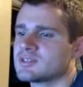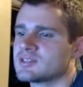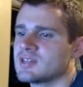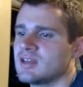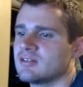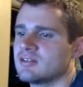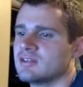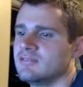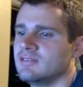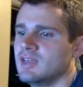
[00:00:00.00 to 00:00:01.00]
standard
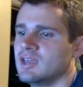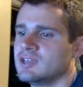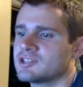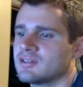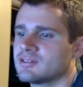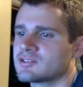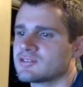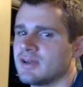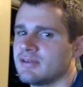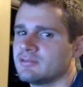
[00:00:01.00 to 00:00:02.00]
deviation of the
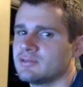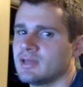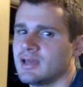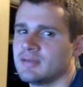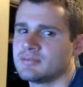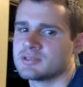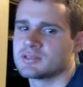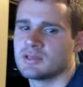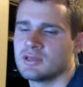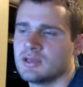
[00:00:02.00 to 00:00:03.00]
survival times?